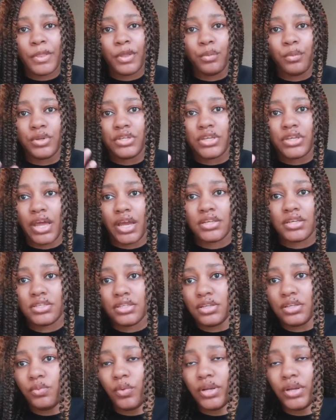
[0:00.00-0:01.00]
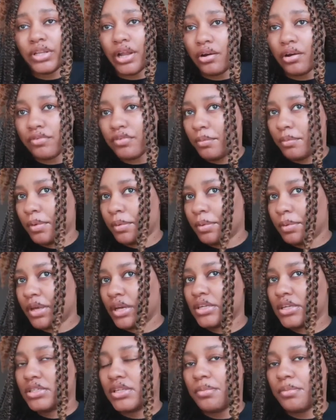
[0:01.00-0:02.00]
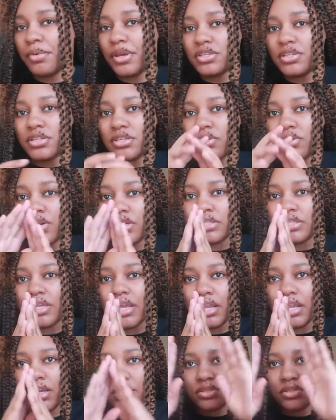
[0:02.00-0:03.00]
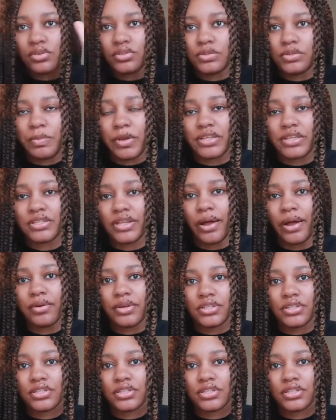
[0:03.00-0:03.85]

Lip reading: which actually worked out for me because it makes sure it's not like so spaced out.